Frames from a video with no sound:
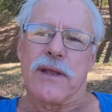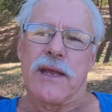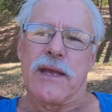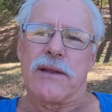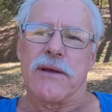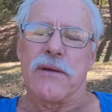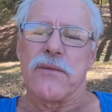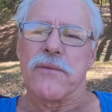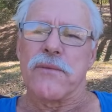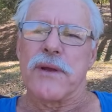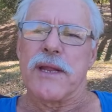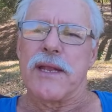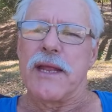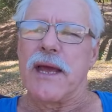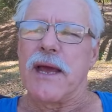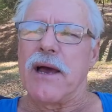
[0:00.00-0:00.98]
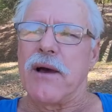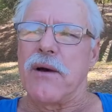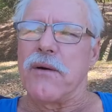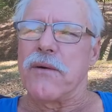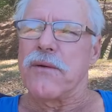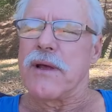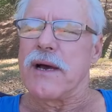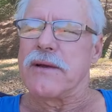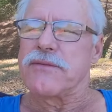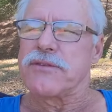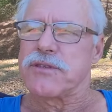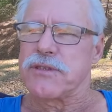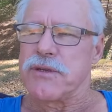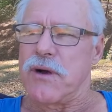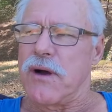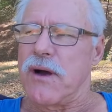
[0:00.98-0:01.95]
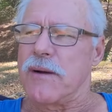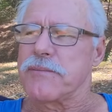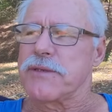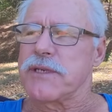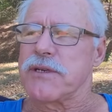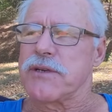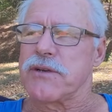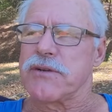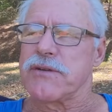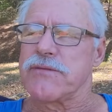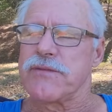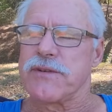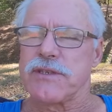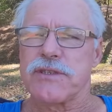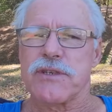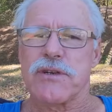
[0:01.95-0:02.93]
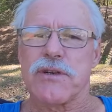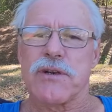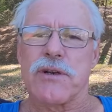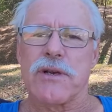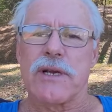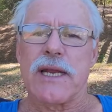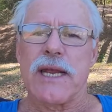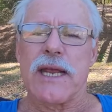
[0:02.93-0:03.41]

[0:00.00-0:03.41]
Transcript: And on the way down, I've stopped here to visit her.